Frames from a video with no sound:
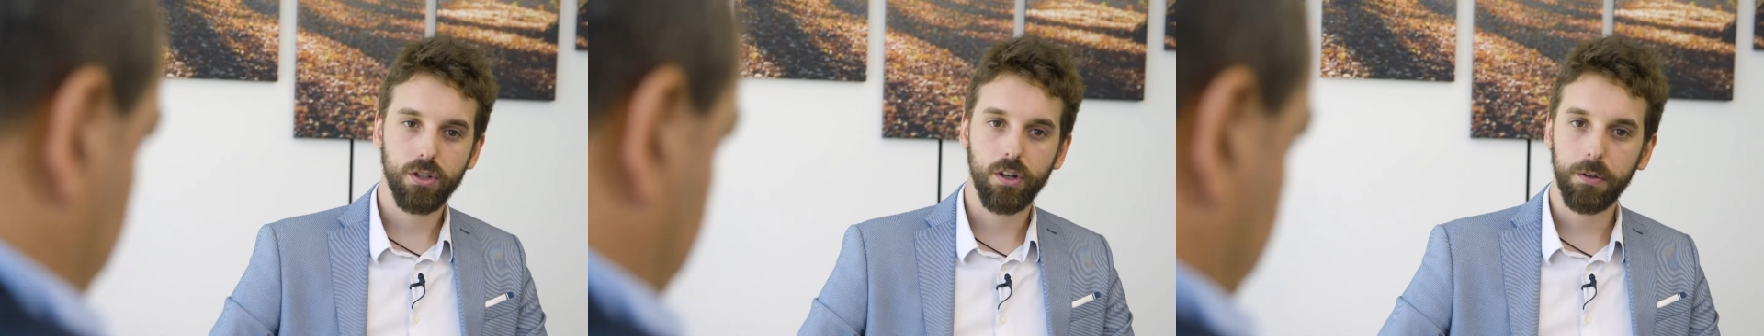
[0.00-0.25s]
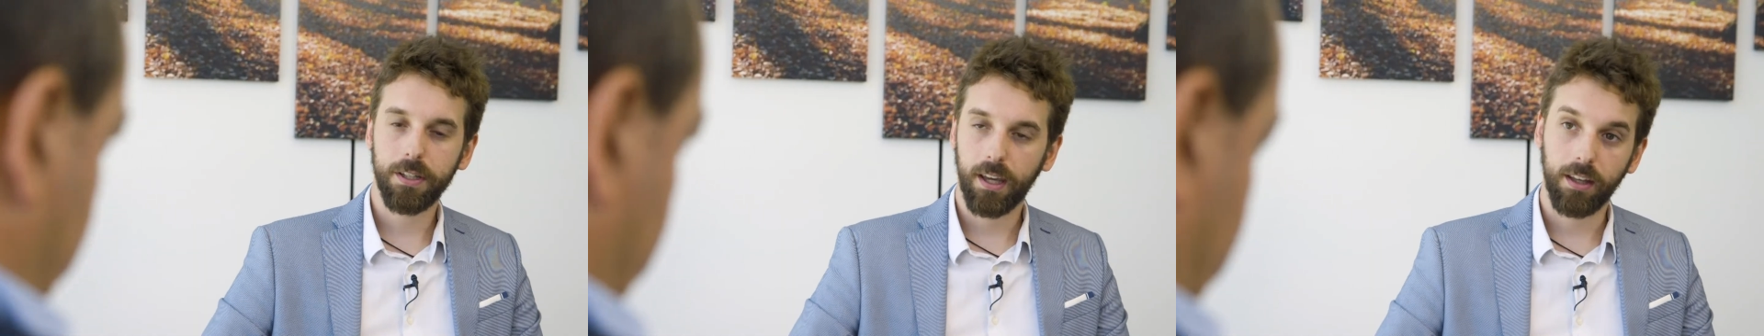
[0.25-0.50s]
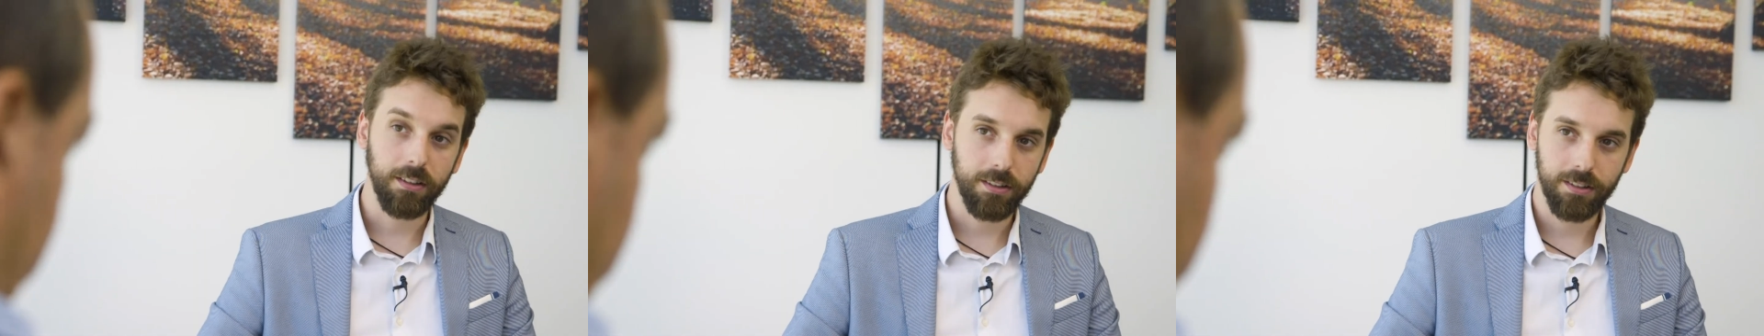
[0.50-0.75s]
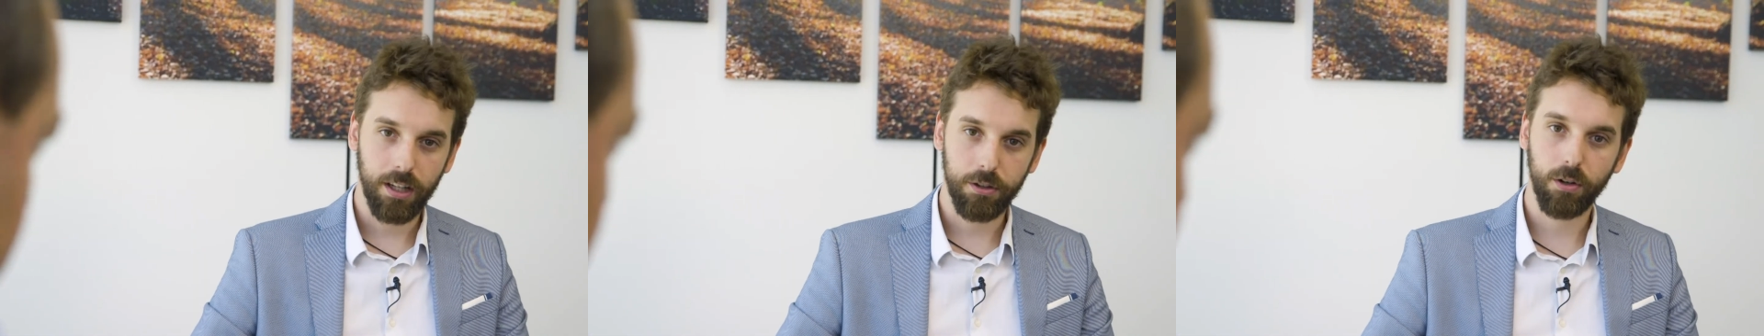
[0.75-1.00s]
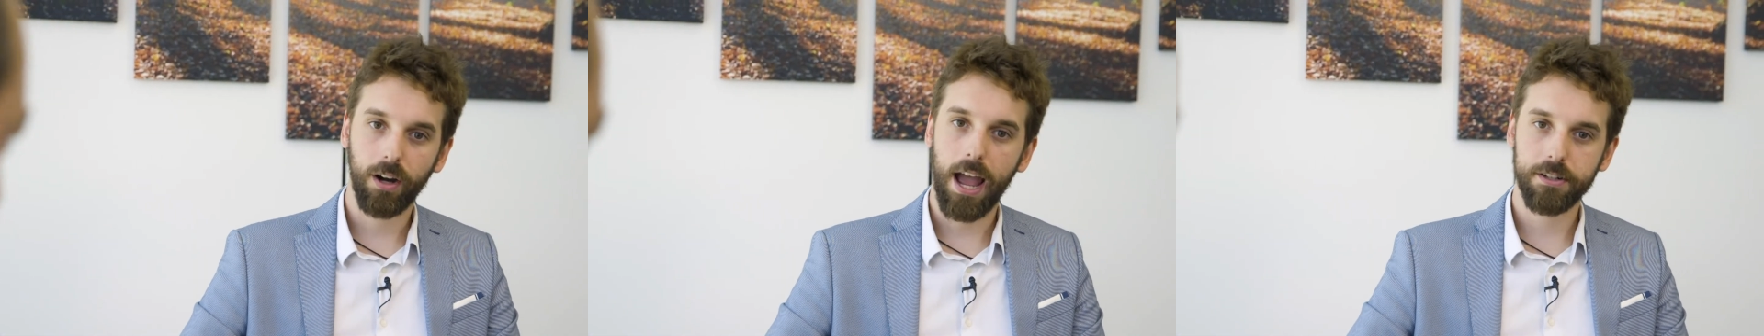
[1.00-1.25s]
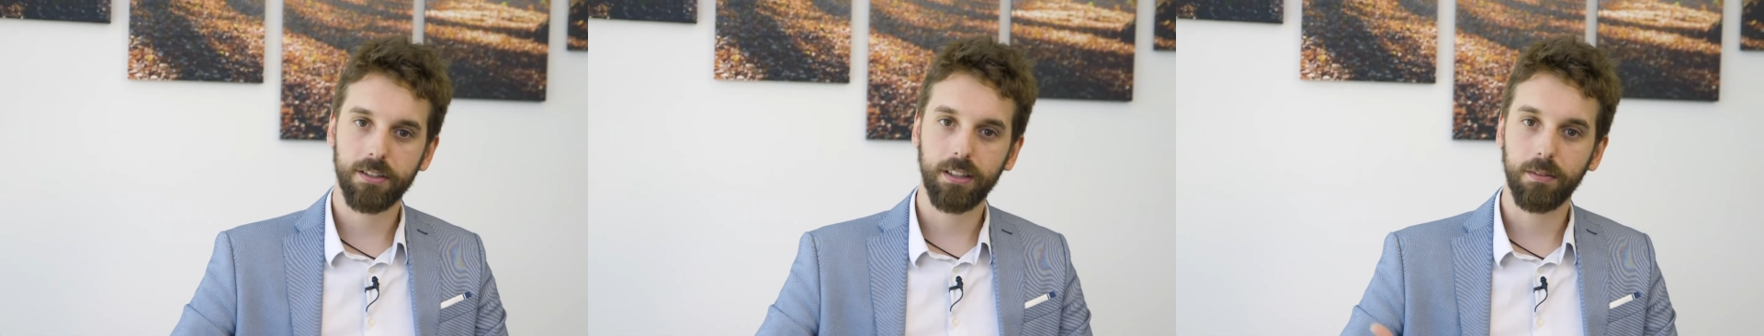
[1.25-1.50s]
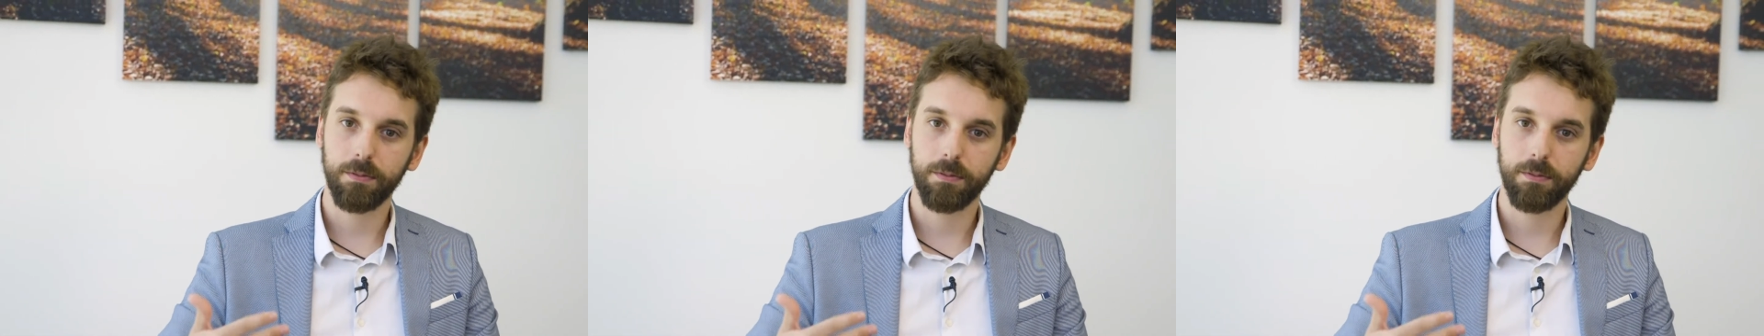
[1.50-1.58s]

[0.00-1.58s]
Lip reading: showcase that you're actually